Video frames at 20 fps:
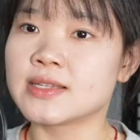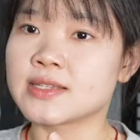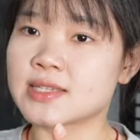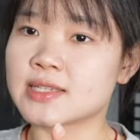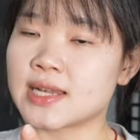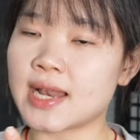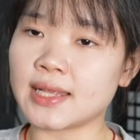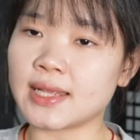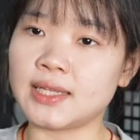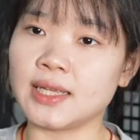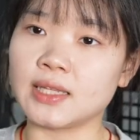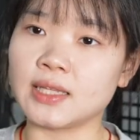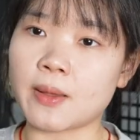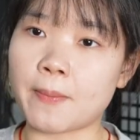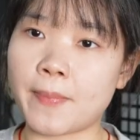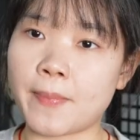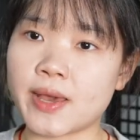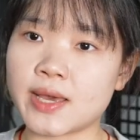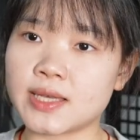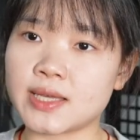Selecting the
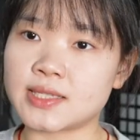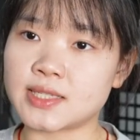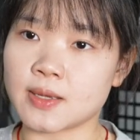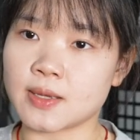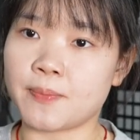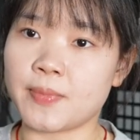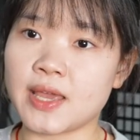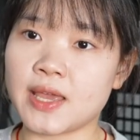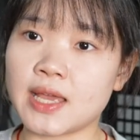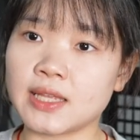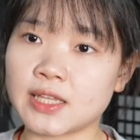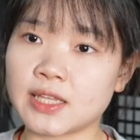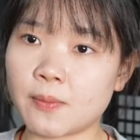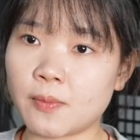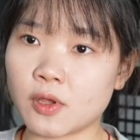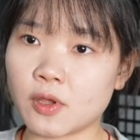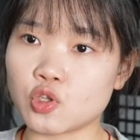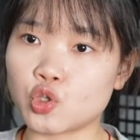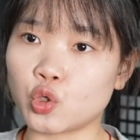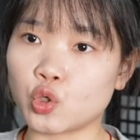best
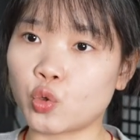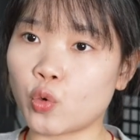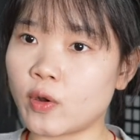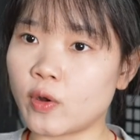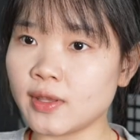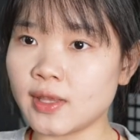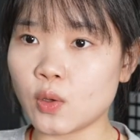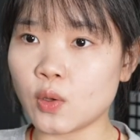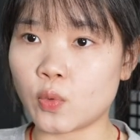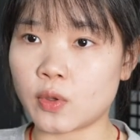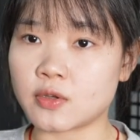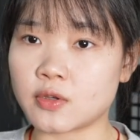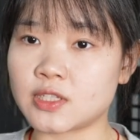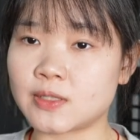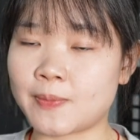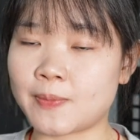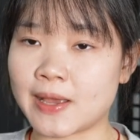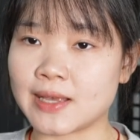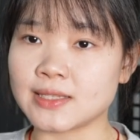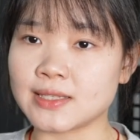BMW G20 wheel
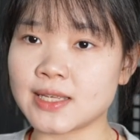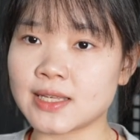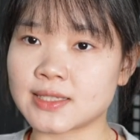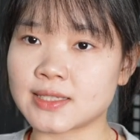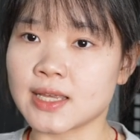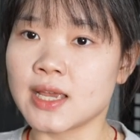spacers